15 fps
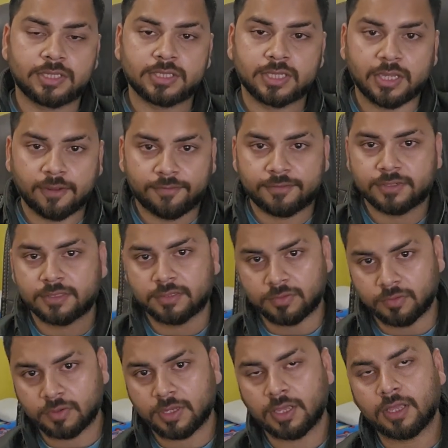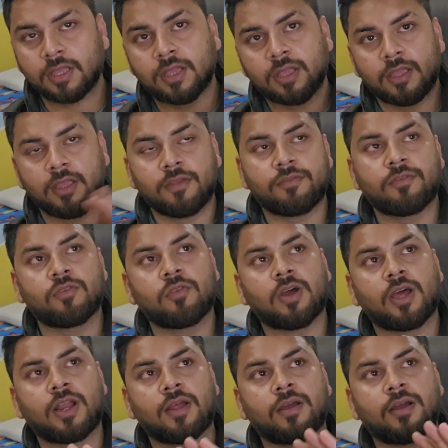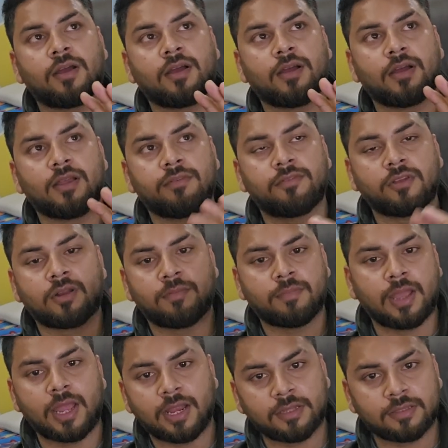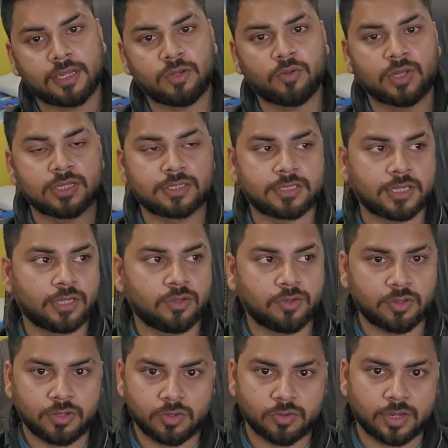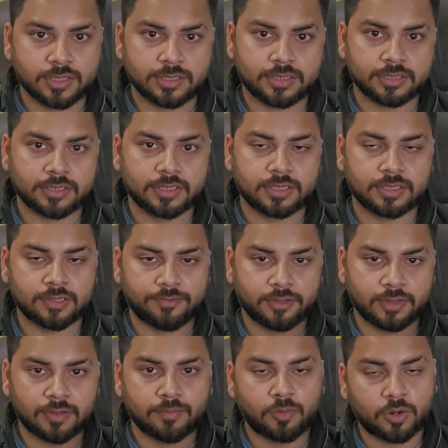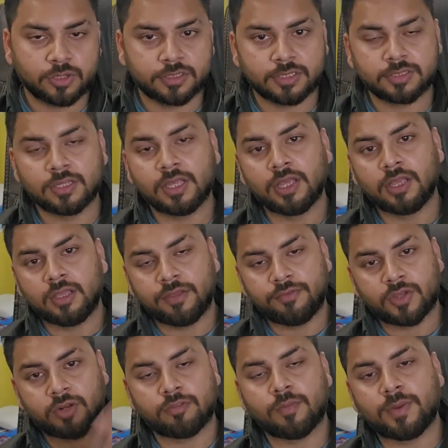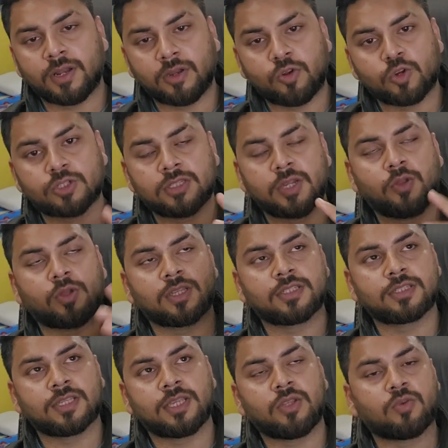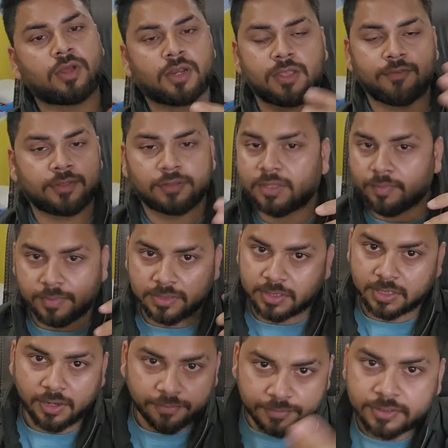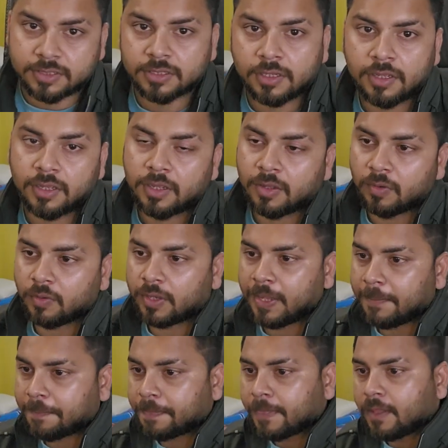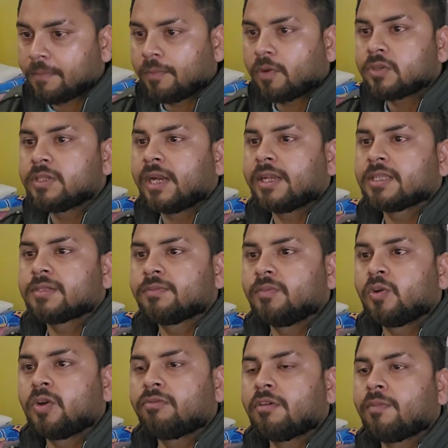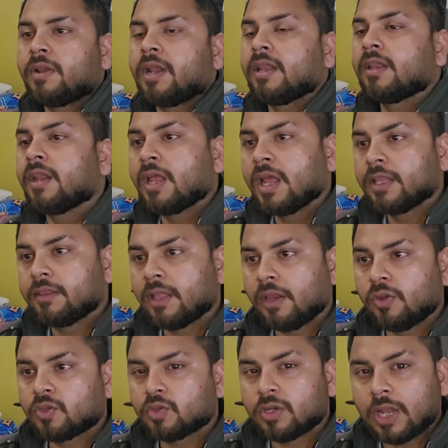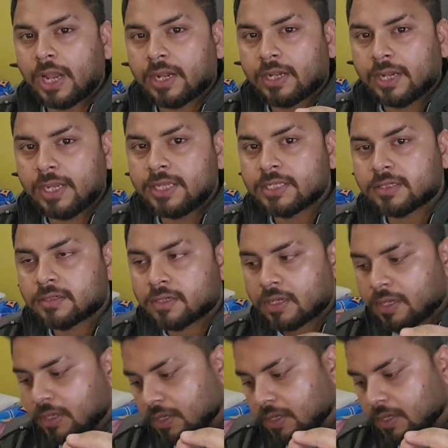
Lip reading: gifts. Okay, if you are a man, then you can say you are giving them bonuses. If you're a woman coach, then you can say you are giving them as a gifts. Okay, because that is more feminine. Then you should at least